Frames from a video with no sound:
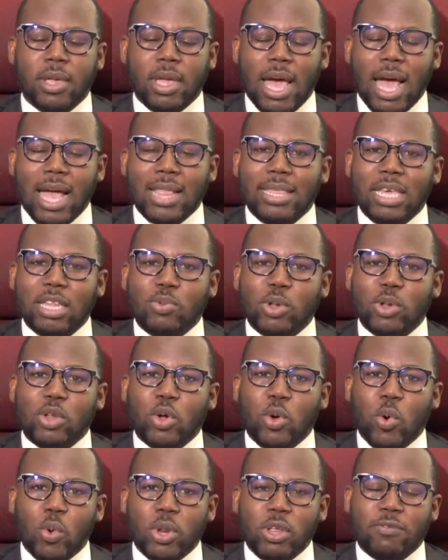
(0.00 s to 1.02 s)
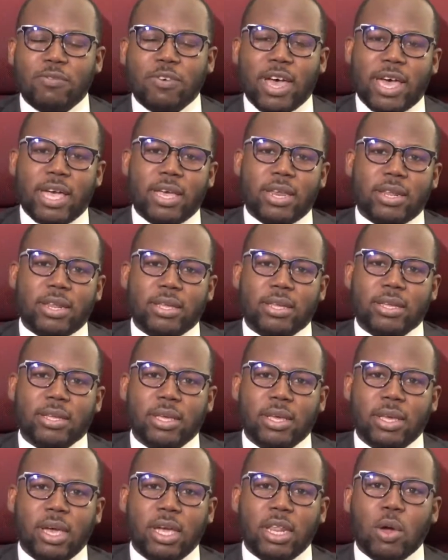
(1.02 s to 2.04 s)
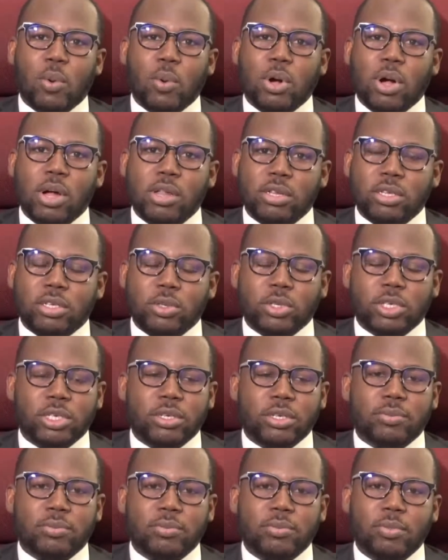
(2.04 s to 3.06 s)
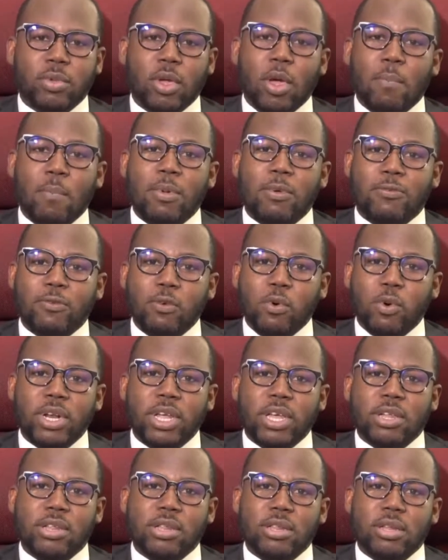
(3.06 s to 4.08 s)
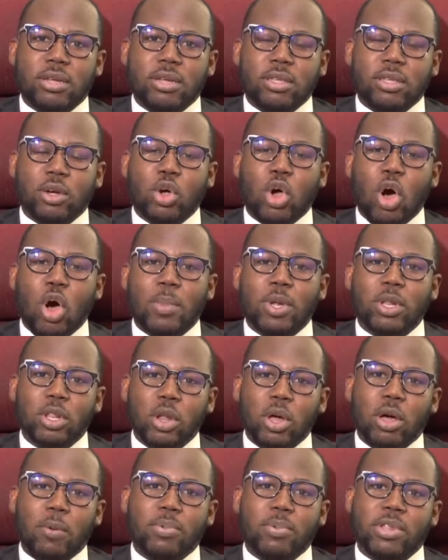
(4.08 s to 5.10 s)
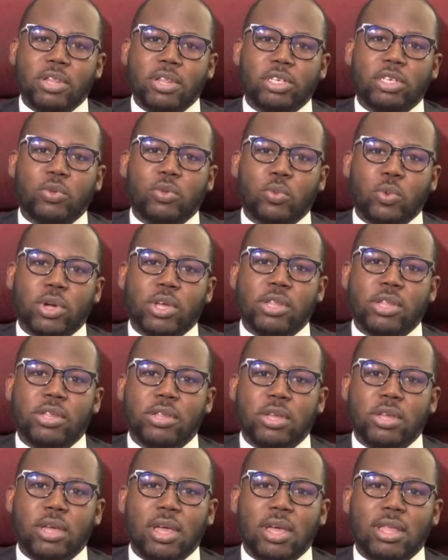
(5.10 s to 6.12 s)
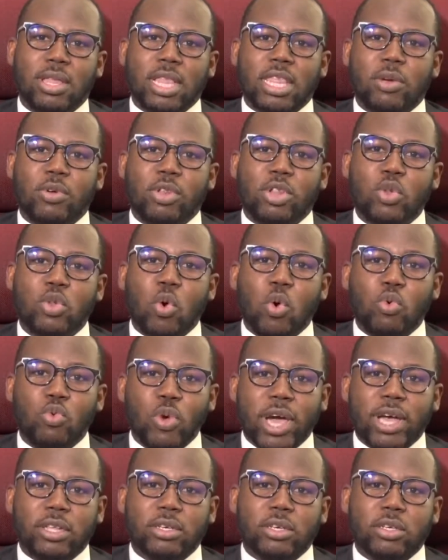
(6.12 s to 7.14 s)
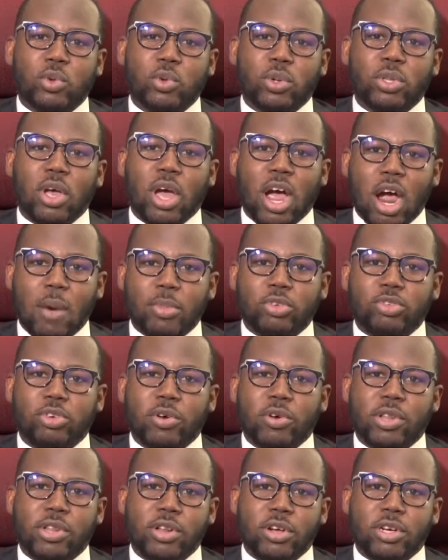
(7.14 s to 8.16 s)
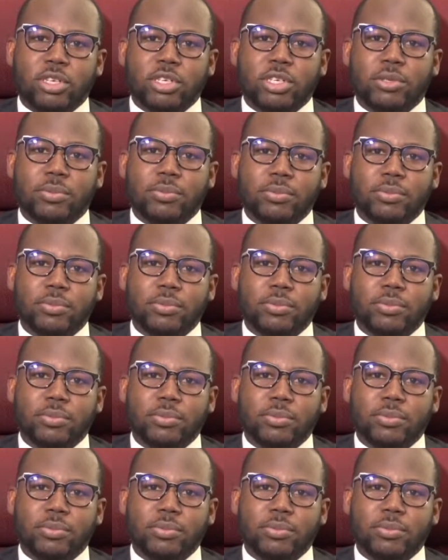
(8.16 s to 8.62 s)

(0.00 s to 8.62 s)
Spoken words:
and this was codified in our Constitution. Before this, the common law position was that there is no right to an arbitrary search.